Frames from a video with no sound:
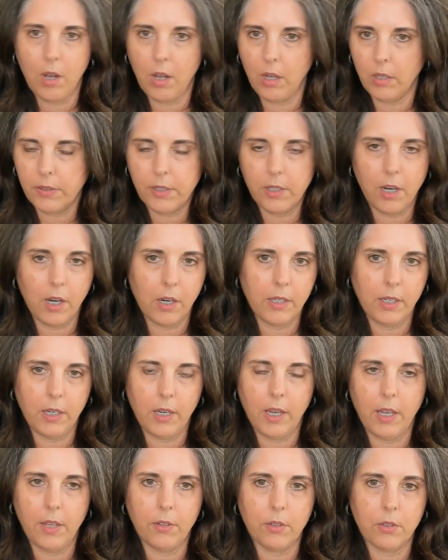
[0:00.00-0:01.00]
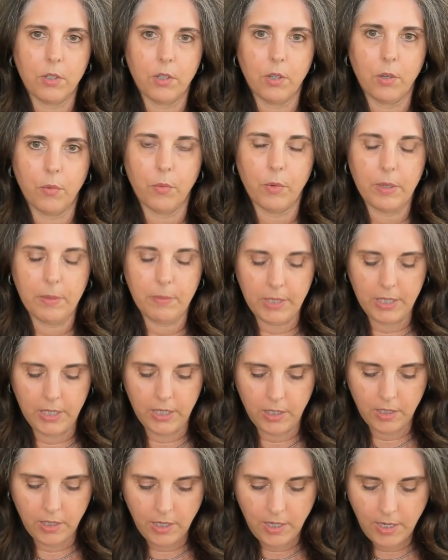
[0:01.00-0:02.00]
stockinette. There's no
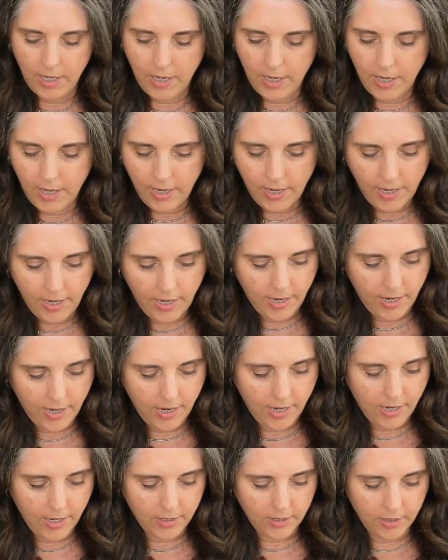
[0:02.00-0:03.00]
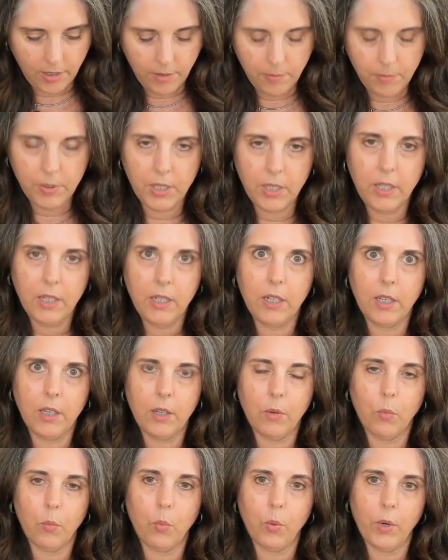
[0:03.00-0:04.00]
ribbing. And I'm knitting
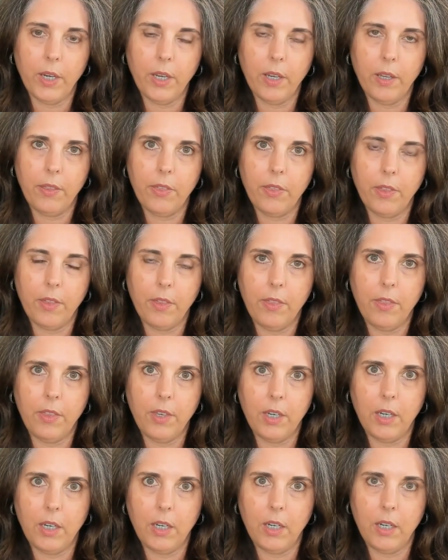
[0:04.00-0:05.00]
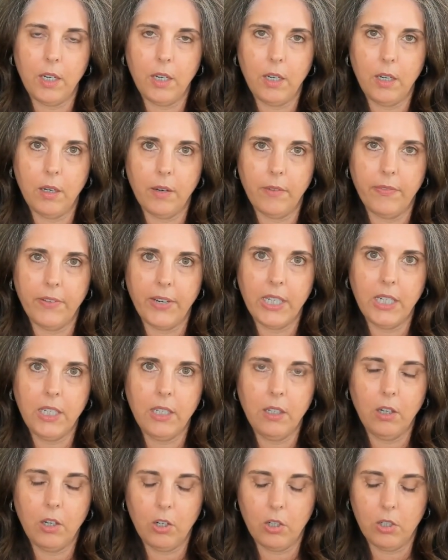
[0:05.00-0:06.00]
it with the
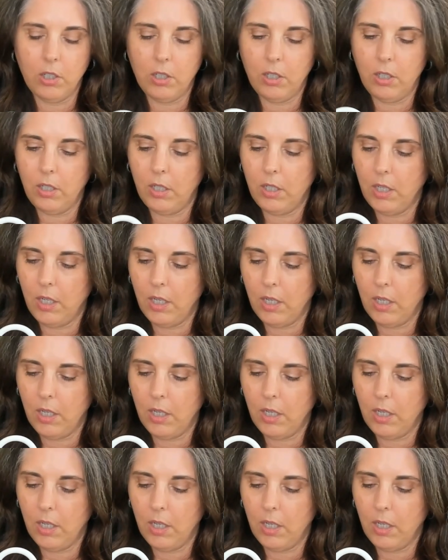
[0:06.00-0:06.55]
Viking Garn